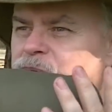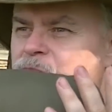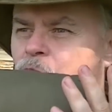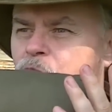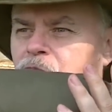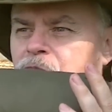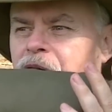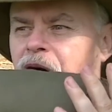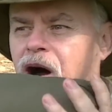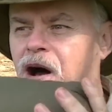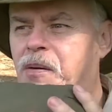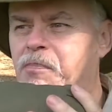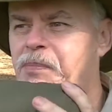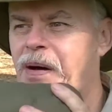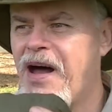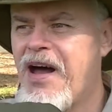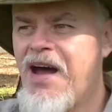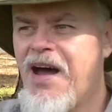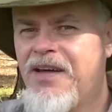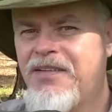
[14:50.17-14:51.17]
is more
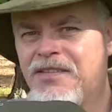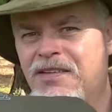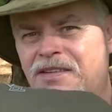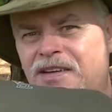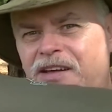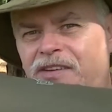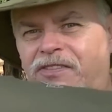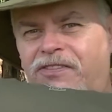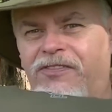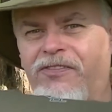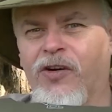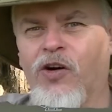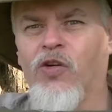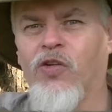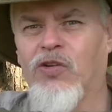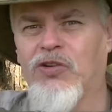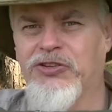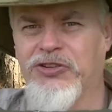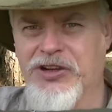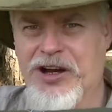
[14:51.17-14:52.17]
compact than the
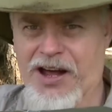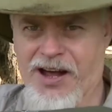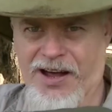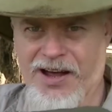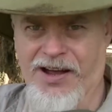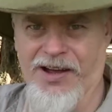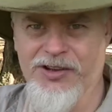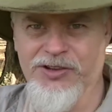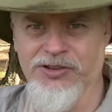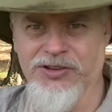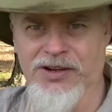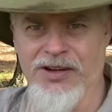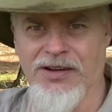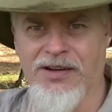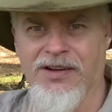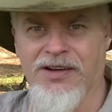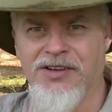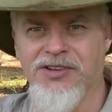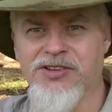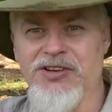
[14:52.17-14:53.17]
full size
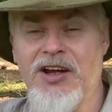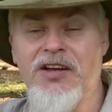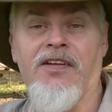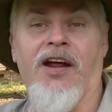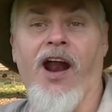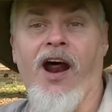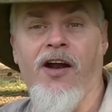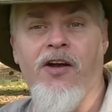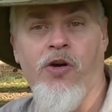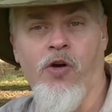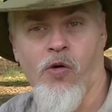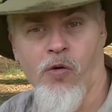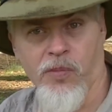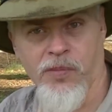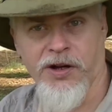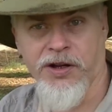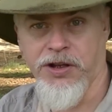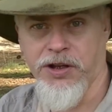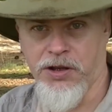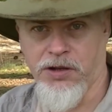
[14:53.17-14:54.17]
set that I
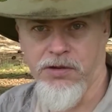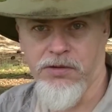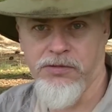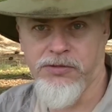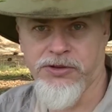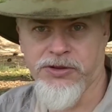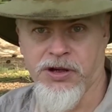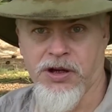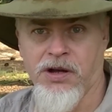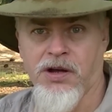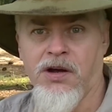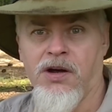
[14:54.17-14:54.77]
normally use,